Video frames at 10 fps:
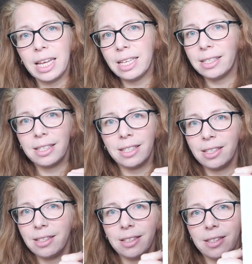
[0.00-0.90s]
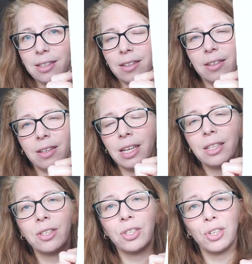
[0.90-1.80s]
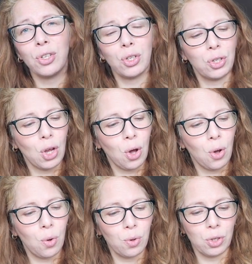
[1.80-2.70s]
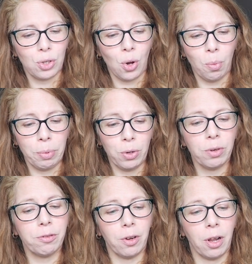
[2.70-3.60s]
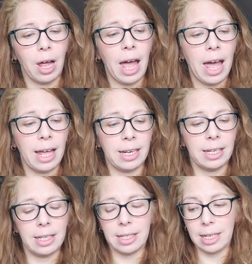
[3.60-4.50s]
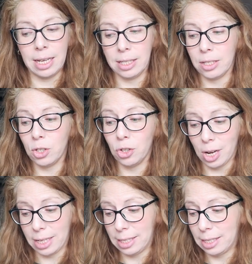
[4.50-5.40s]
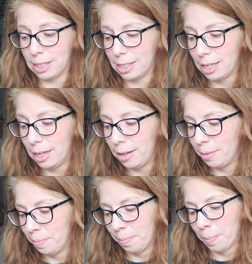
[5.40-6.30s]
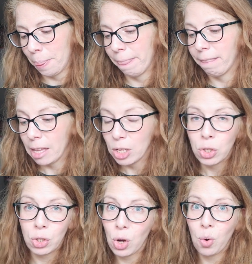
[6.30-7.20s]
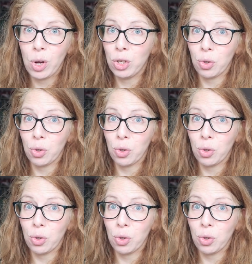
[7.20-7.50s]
it's, it's so, so beautiful, and it's just so